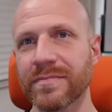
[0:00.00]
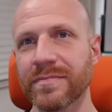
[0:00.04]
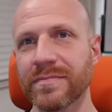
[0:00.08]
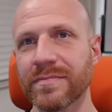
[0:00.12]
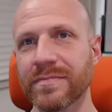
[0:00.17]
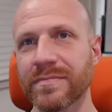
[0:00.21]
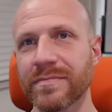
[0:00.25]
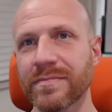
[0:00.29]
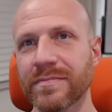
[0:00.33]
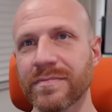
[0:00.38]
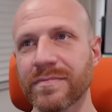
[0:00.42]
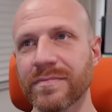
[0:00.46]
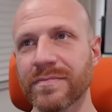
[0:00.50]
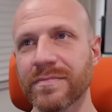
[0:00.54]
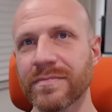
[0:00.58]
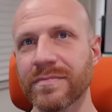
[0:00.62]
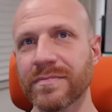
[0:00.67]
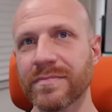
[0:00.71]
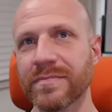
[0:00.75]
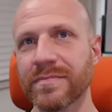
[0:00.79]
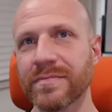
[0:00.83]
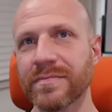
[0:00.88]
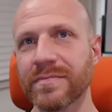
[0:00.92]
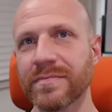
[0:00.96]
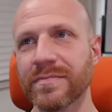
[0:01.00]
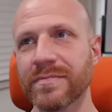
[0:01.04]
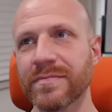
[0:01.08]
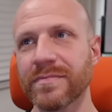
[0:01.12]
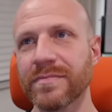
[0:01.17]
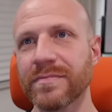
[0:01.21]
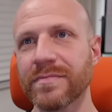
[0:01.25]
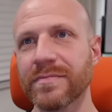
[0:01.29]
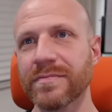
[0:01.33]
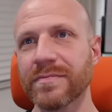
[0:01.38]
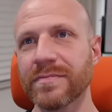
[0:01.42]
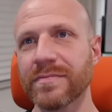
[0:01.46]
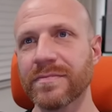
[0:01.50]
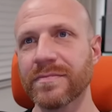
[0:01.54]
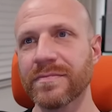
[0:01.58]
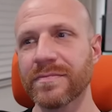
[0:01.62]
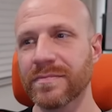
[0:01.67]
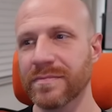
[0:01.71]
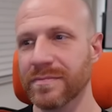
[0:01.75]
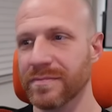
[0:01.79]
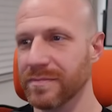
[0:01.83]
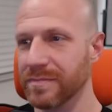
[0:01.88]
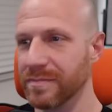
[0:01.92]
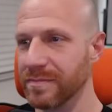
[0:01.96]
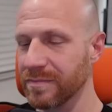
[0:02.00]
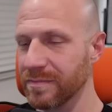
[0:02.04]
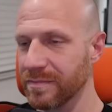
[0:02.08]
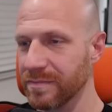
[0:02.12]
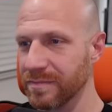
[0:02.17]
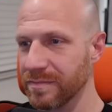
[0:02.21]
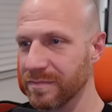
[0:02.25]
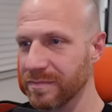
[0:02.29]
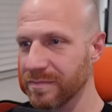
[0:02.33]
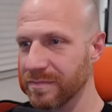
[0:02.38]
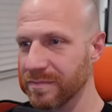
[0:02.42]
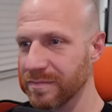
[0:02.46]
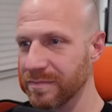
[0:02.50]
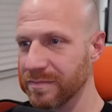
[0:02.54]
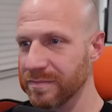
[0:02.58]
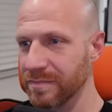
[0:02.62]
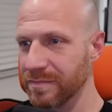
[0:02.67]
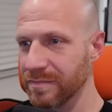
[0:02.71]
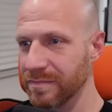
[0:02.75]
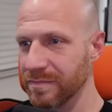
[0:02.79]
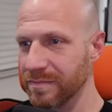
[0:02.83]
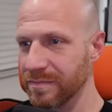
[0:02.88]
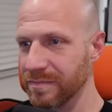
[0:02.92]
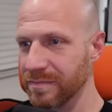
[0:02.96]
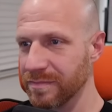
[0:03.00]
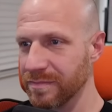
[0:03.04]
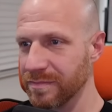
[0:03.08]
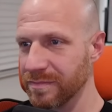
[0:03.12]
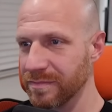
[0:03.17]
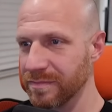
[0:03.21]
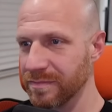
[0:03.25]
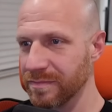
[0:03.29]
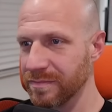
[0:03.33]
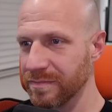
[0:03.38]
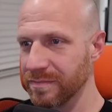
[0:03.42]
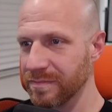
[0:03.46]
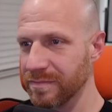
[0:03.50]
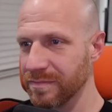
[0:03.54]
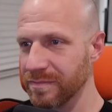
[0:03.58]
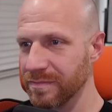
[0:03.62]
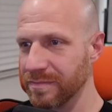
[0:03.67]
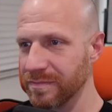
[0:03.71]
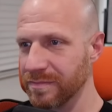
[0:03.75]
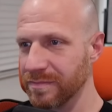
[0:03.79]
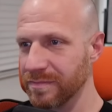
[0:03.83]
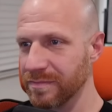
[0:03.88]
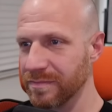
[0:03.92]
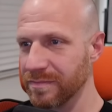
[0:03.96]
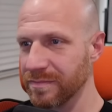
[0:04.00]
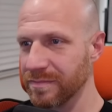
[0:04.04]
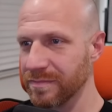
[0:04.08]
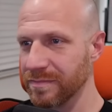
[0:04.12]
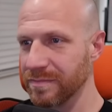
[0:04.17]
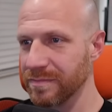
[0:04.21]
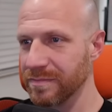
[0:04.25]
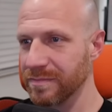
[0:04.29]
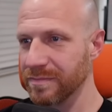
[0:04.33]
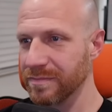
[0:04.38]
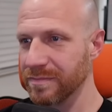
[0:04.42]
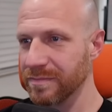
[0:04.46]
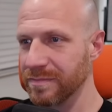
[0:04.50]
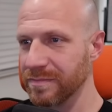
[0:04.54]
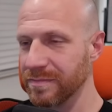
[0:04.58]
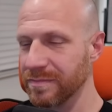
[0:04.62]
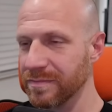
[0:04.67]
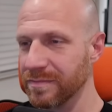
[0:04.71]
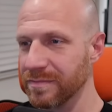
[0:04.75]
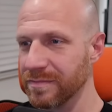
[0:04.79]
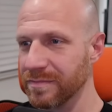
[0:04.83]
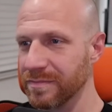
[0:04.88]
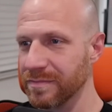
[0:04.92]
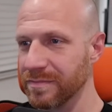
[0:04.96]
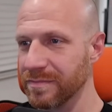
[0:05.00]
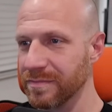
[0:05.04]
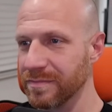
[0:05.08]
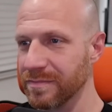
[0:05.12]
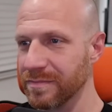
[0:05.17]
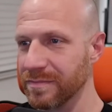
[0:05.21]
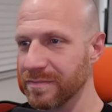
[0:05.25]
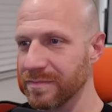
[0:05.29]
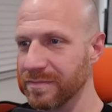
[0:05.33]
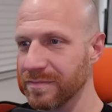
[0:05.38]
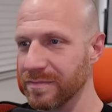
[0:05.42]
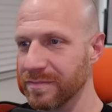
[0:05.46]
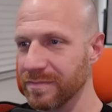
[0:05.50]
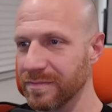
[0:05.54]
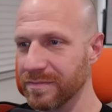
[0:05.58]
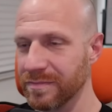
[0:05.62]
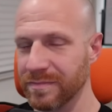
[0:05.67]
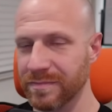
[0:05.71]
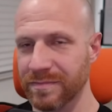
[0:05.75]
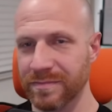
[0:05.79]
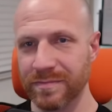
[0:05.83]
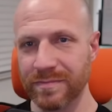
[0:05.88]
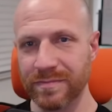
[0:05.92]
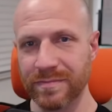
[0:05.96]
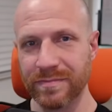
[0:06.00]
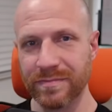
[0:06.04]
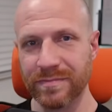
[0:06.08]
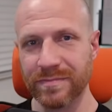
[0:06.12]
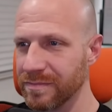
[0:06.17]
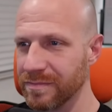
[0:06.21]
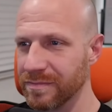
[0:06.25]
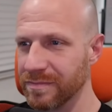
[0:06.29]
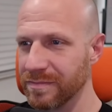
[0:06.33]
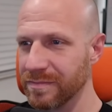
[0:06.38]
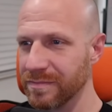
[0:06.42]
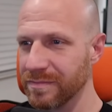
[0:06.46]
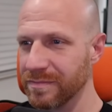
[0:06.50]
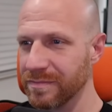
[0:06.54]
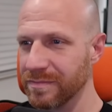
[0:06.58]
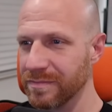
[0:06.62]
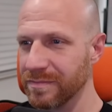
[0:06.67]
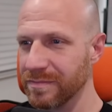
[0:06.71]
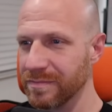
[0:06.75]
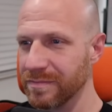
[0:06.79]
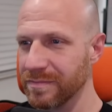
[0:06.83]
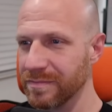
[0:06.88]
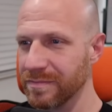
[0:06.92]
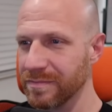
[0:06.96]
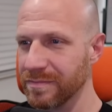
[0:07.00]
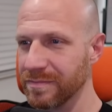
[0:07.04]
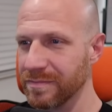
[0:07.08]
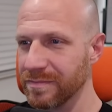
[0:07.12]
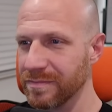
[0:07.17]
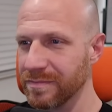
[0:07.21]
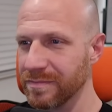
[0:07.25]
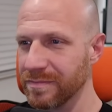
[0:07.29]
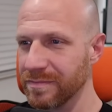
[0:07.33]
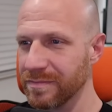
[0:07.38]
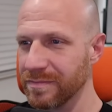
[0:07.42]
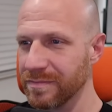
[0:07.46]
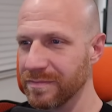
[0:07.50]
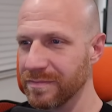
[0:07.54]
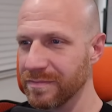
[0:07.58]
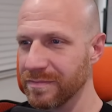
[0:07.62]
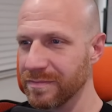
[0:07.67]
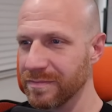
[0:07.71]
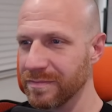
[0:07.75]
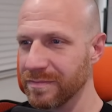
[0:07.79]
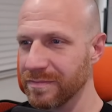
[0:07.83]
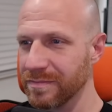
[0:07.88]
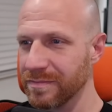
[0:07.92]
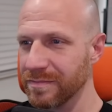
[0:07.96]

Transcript: (not speaking)